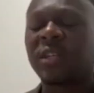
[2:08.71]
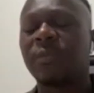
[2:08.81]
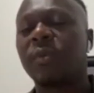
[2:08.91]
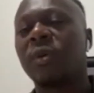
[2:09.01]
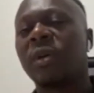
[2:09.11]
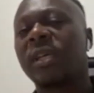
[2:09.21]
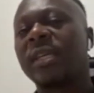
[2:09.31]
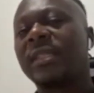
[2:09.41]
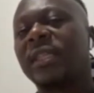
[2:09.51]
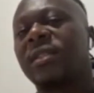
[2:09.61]
I've been working
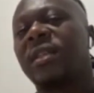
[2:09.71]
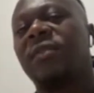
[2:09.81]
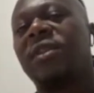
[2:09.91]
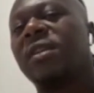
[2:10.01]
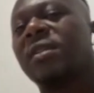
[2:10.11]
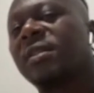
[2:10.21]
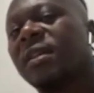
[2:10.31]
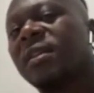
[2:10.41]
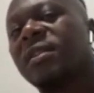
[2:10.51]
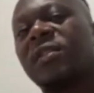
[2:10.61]
6 or 7 years in the
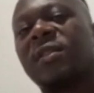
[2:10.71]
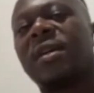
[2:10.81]
industry,